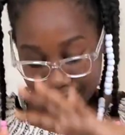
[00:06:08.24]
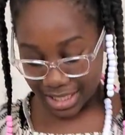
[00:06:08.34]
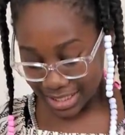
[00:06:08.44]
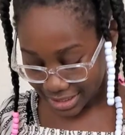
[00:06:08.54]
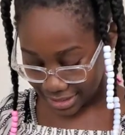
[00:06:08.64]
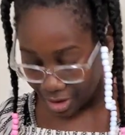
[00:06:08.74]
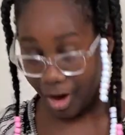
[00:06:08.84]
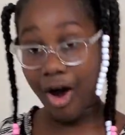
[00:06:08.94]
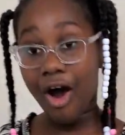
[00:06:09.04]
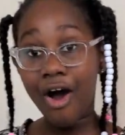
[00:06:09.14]
this is
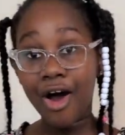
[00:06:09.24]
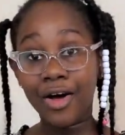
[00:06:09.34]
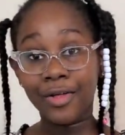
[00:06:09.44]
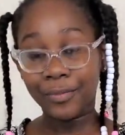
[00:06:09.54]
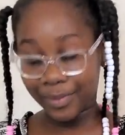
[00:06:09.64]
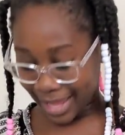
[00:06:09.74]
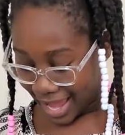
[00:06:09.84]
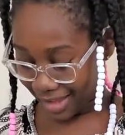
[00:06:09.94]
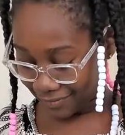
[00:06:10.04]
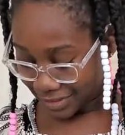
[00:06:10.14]
all we
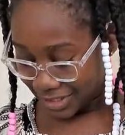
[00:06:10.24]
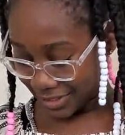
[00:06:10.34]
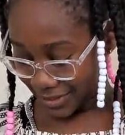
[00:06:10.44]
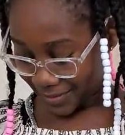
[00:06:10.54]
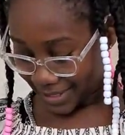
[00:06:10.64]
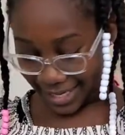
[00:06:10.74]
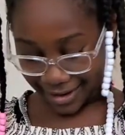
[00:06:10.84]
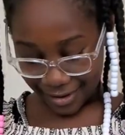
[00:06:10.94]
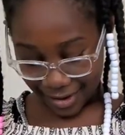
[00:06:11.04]
have to do here.